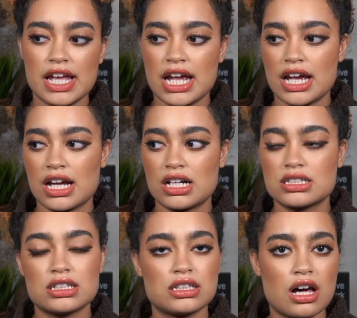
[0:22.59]
and
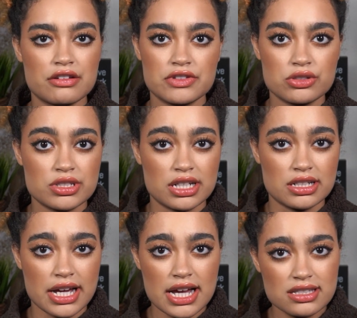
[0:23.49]
a lot of you
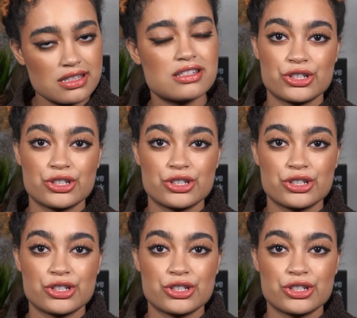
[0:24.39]
said yes.